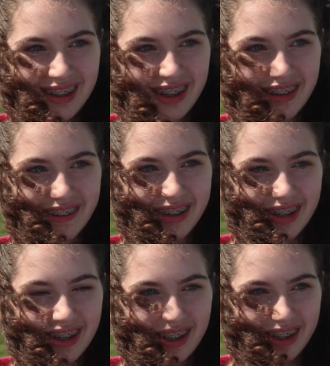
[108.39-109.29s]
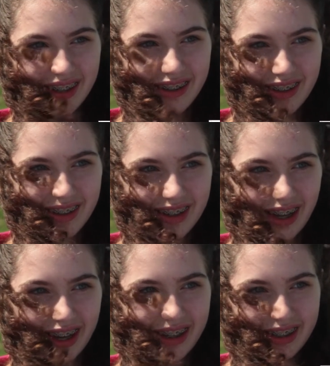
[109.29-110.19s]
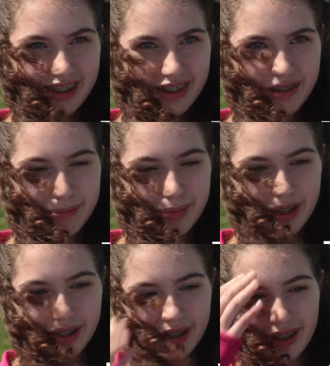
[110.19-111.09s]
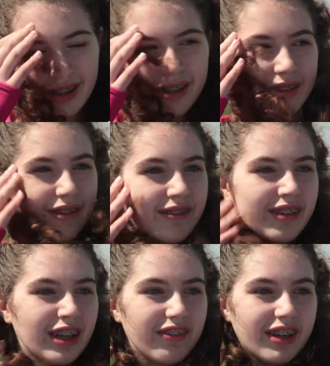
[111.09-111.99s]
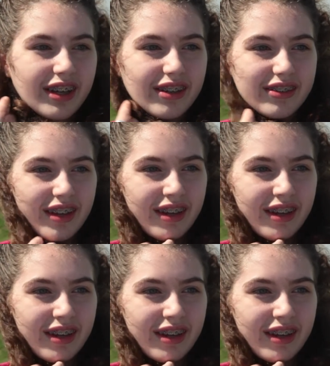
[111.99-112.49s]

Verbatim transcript: they would like I could just be me because they